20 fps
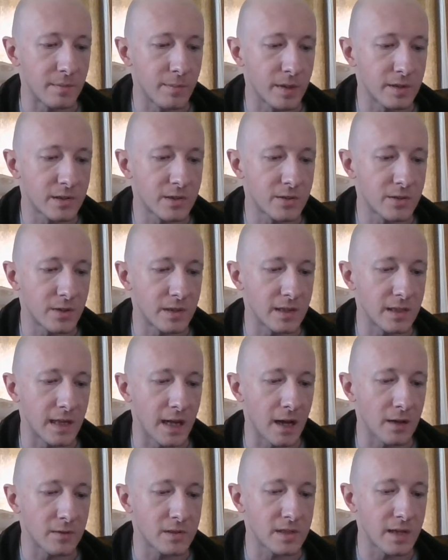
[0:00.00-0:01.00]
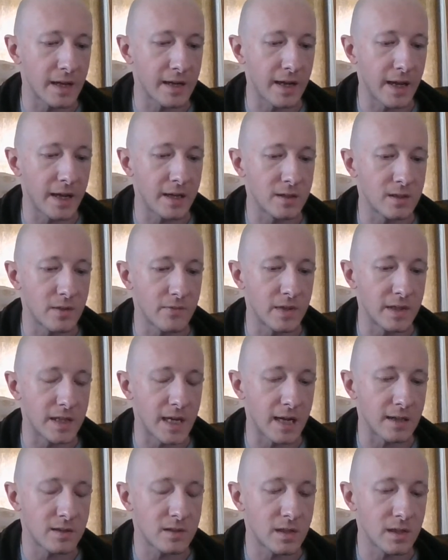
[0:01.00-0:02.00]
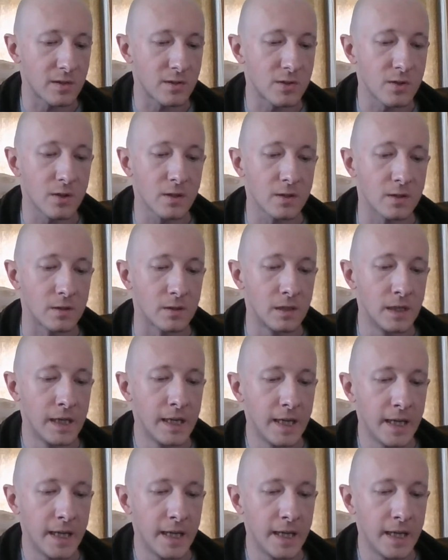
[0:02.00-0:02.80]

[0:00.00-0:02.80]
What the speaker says: but stood at the outside edge of the dancing circle,